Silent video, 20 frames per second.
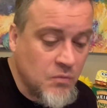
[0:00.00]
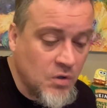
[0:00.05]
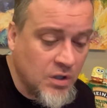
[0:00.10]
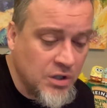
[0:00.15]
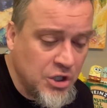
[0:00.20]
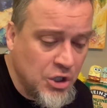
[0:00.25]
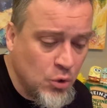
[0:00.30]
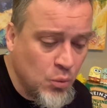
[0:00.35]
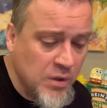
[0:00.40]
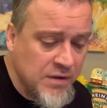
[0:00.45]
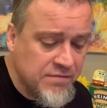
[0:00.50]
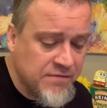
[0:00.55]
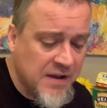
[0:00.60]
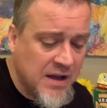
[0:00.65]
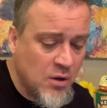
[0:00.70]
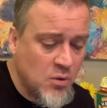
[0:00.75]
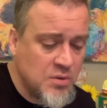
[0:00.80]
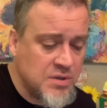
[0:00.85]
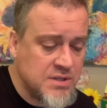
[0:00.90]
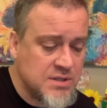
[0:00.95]
You know, we
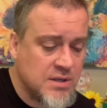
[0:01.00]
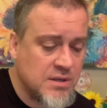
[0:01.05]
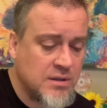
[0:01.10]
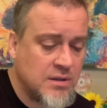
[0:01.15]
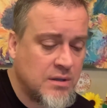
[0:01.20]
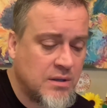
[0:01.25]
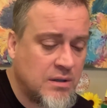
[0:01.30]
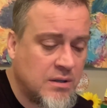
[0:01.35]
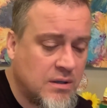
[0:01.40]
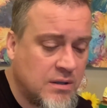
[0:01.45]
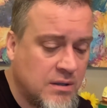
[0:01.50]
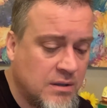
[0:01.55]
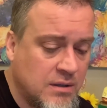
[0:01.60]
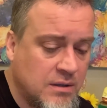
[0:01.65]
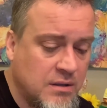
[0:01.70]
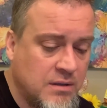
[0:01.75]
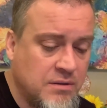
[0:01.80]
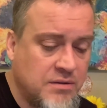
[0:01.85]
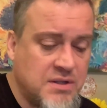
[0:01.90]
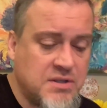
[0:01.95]
found,
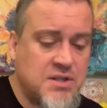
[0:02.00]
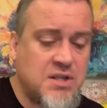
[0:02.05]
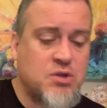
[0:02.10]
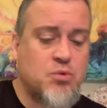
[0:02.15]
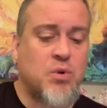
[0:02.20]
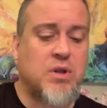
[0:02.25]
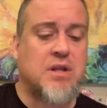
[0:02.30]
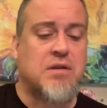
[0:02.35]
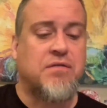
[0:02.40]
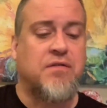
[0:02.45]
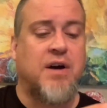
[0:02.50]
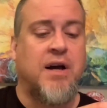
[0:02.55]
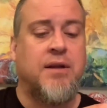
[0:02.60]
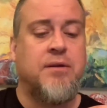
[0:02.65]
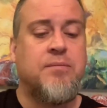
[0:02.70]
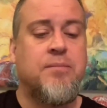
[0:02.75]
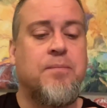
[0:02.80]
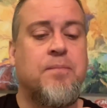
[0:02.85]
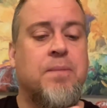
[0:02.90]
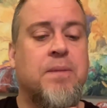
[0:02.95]
this is really
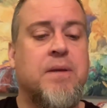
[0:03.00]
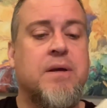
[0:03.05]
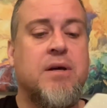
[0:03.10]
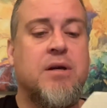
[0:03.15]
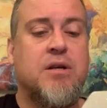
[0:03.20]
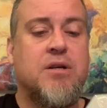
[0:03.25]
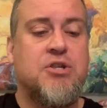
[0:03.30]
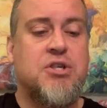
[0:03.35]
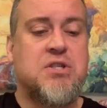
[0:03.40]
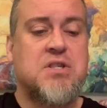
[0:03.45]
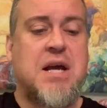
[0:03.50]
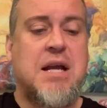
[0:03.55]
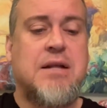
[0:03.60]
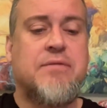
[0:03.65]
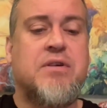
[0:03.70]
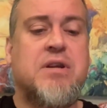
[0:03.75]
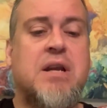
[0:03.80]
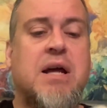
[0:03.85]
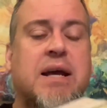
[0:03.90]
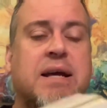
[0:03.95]
fun, just kind of
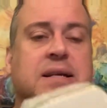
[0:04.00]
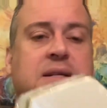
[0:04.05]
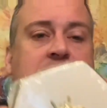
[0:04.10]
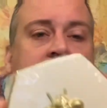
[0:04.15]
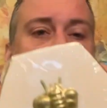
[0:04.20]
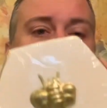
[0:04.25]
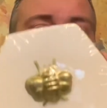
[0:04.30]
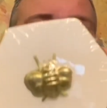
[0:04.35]
a nice,